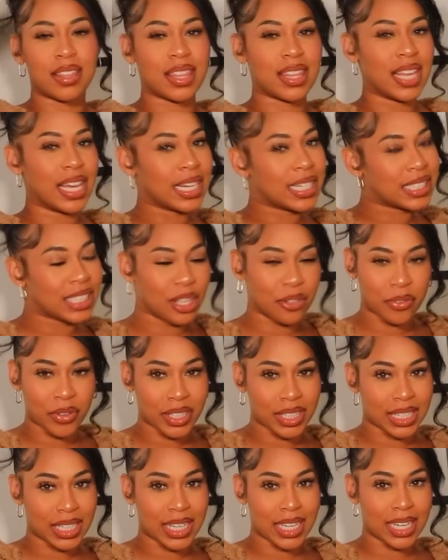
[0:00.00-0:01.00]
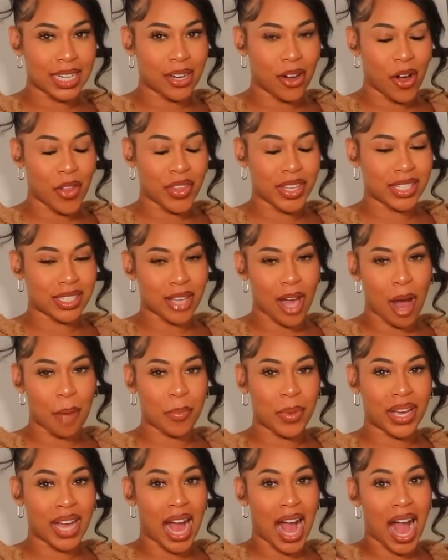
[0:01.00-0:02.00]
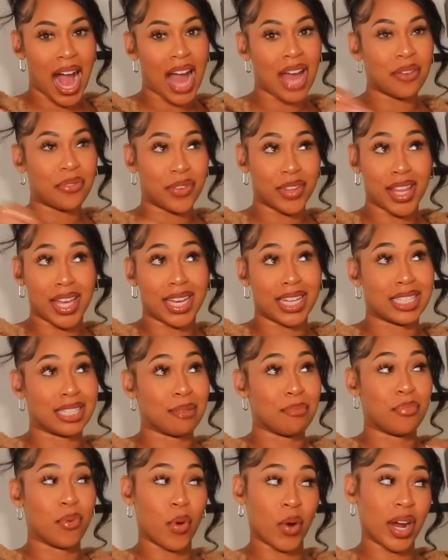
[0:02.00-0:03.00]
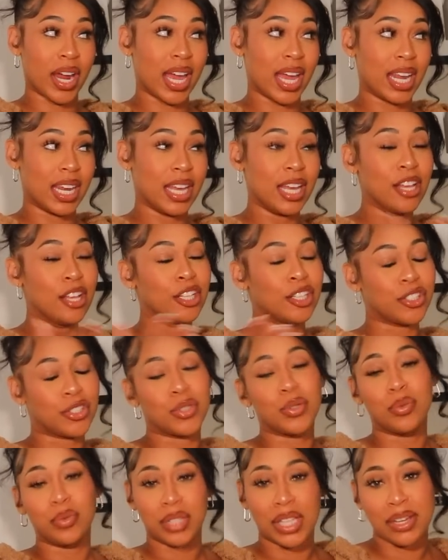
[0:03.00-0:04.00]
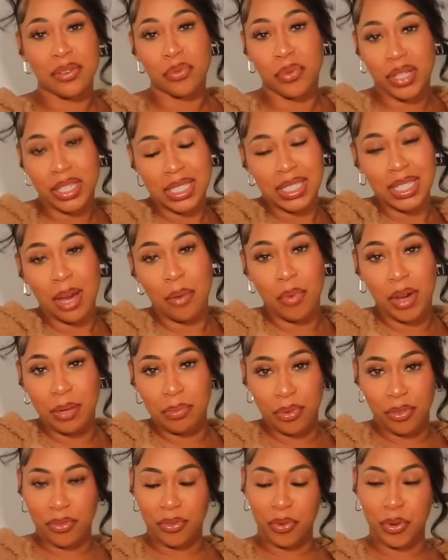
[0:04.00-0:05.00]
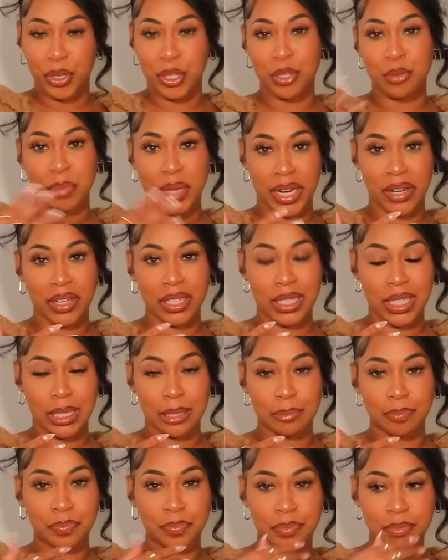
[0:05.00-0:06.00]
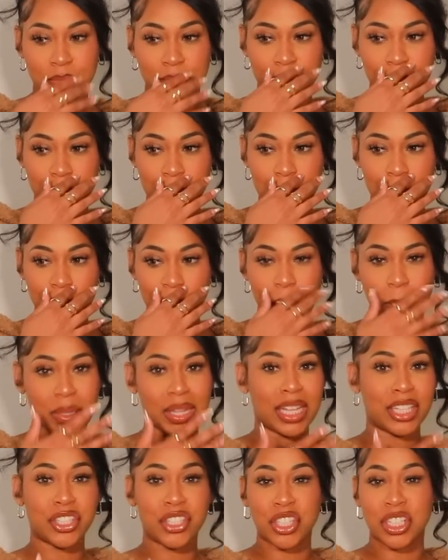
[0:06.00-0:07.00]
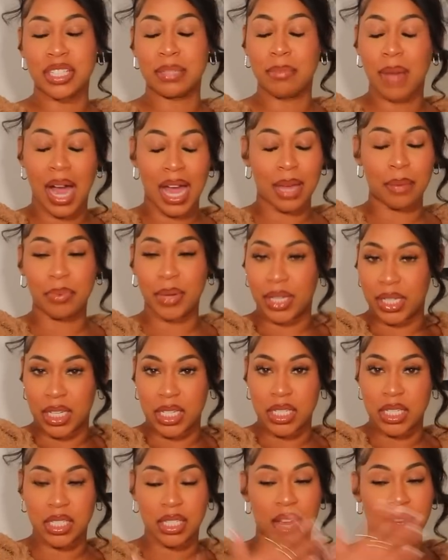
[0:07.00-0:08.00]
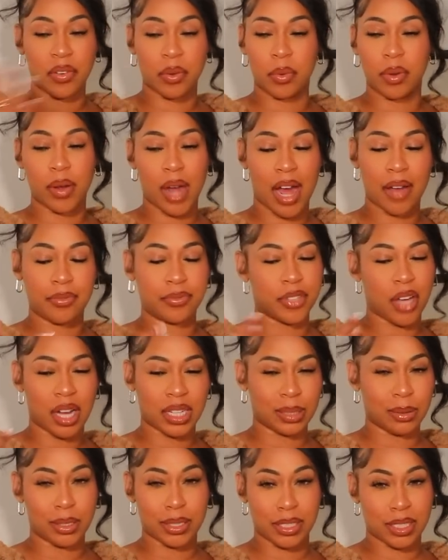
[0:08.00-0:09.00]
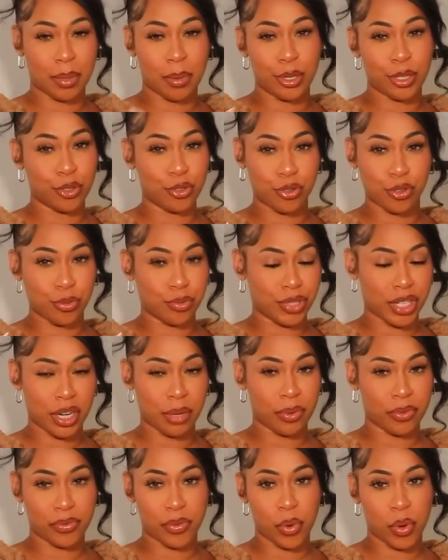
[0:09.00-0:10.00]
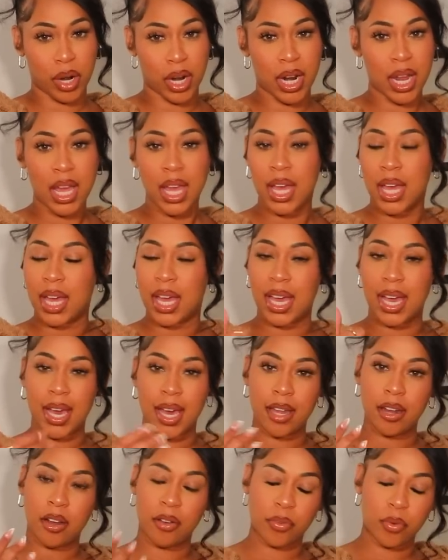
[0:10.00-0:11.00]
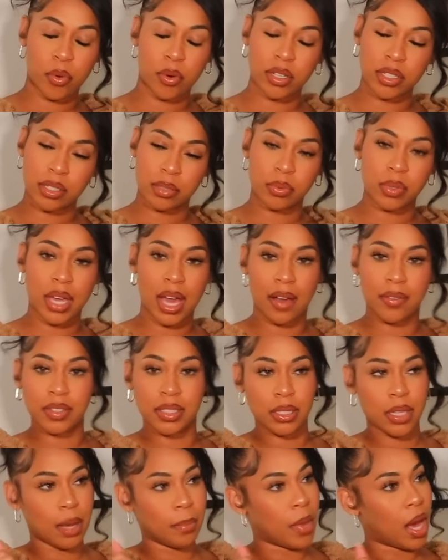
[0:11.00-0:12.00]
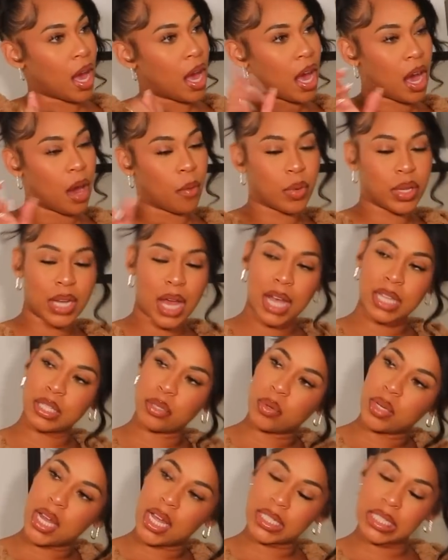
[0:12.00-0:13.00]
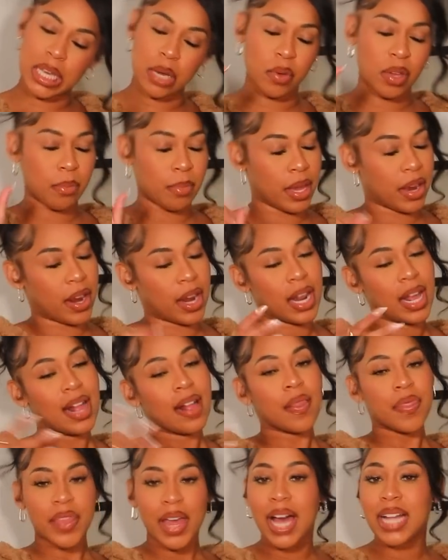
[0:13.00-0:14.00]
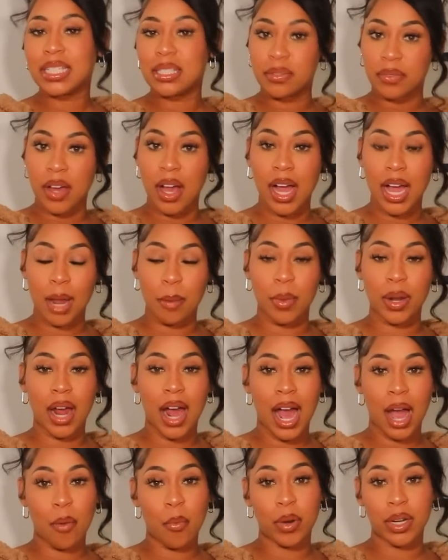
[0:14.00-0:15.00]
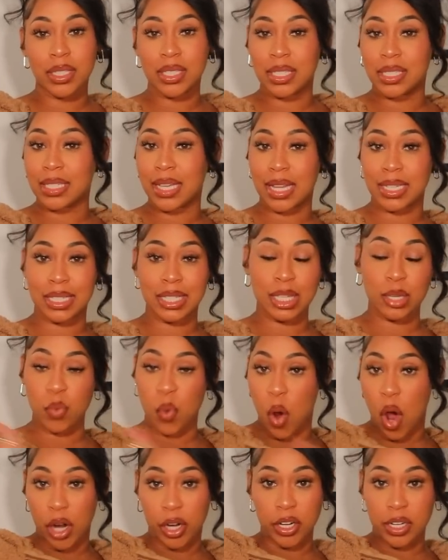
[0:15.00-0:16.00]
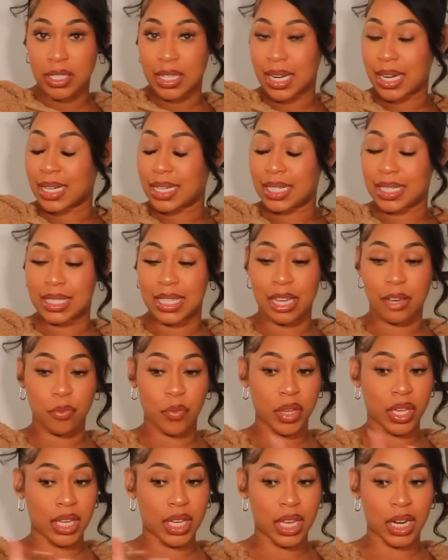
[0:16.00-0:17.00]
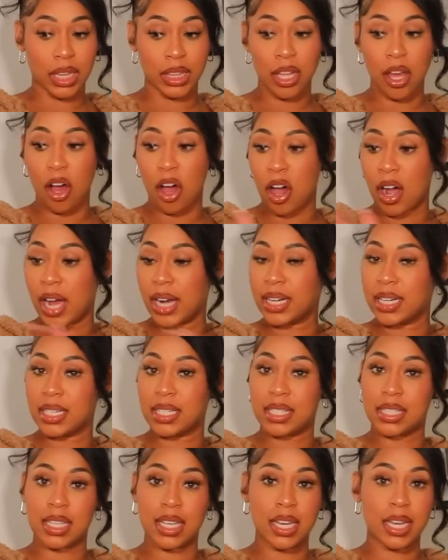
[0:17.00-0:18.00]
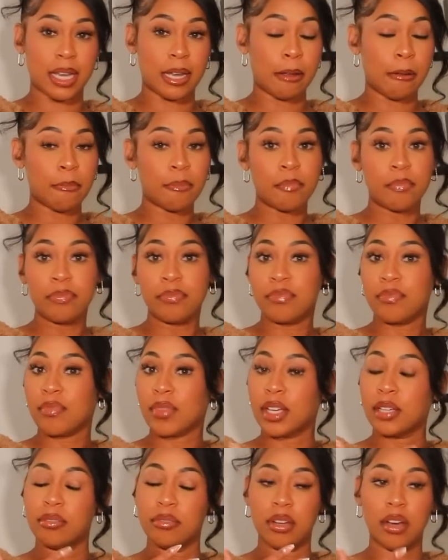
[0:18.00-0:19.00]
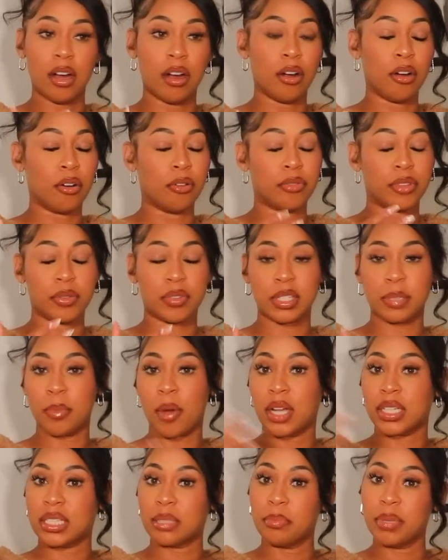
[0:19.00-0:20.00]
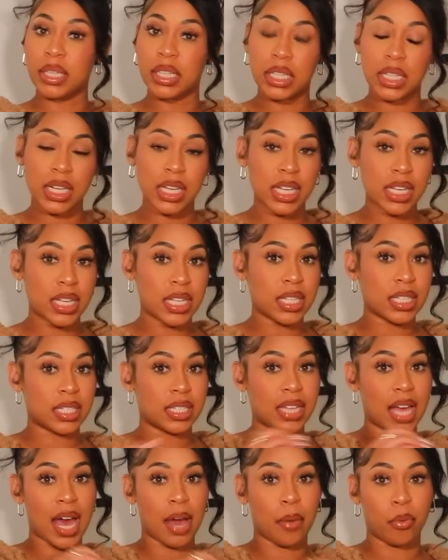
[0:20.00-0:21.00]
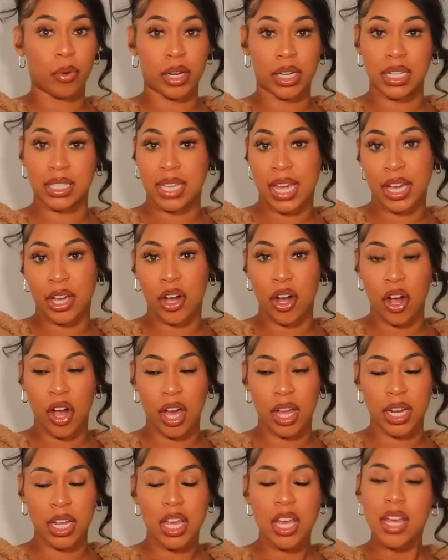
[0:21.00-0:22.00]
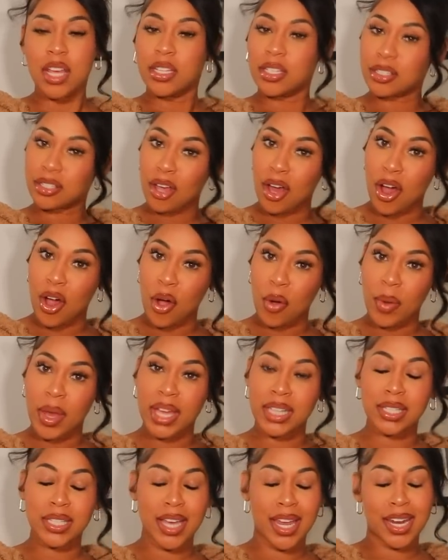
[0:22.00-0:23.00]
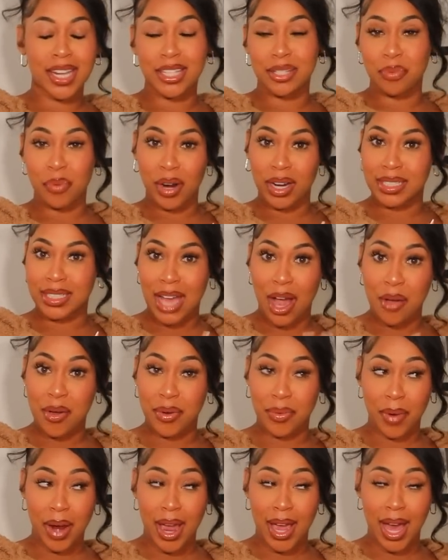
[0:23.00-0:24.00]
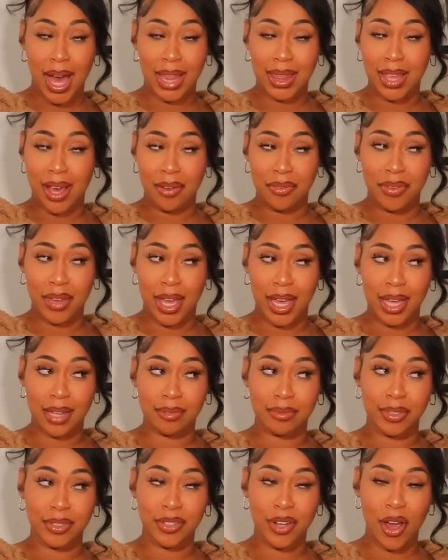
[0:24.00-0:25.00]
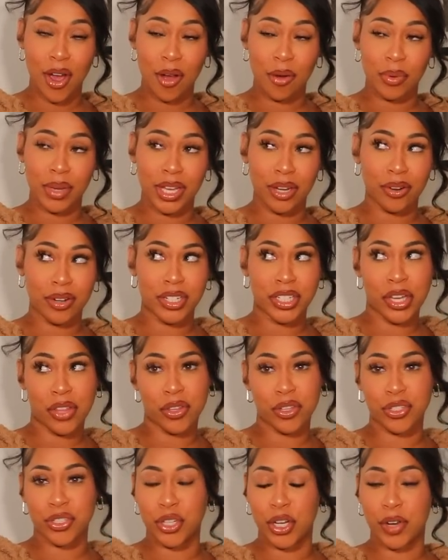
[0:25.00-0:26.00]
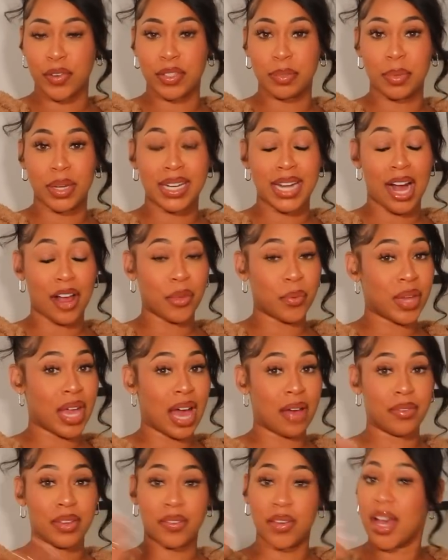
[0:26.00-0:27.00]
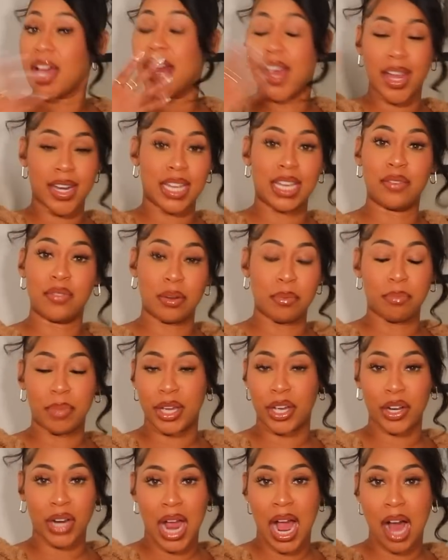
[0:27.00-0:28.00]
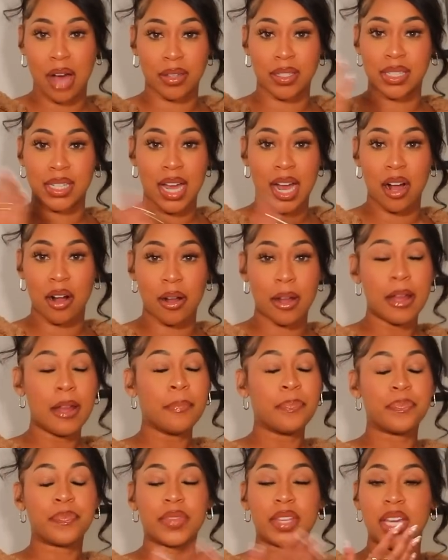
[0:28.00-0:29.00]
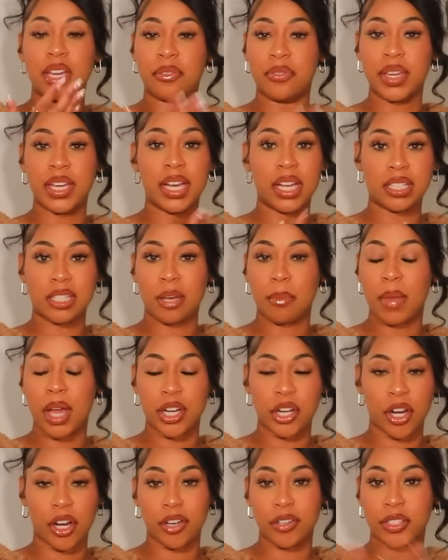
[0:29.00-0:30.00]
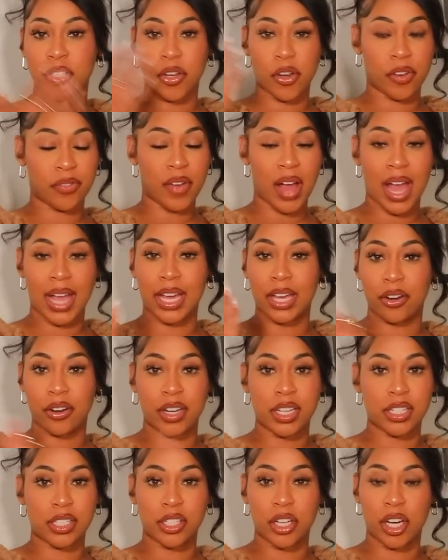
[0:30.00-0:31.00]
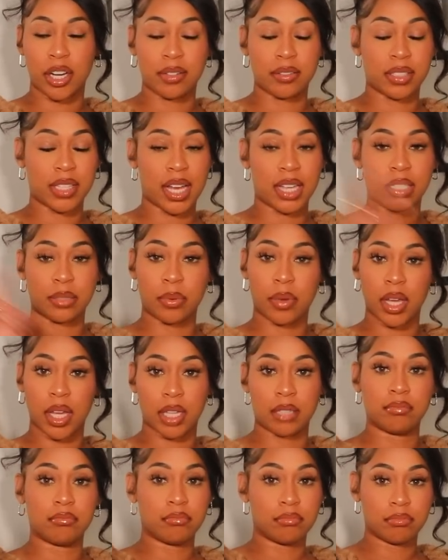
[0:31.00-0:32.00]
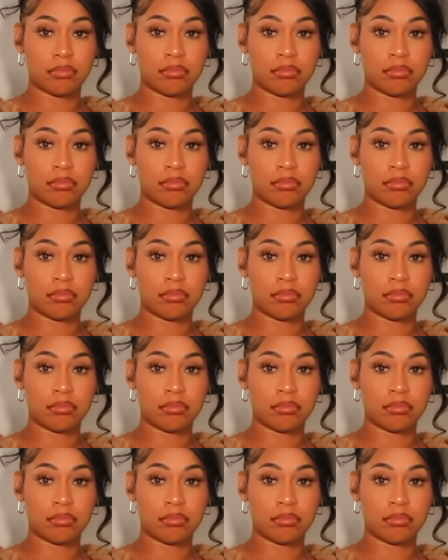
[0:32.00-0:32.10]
think differently on this topic. I feel like it's important to live with someone before you marry them, but that's just my opinions. Everyone, I've talked about this on my YouTube channel before, and of course we have some we not doing that till we married. That's fine, but I wanted to test the waters. I need to see if we can get along. I need to see, you know, the responsibilities that we're gonna take on. So and it's worked out great. I love it. You know, we get on each other's nerves, but now that we have an even bigger house now, if he gets on my nerves or if I get on his nerves, guess what?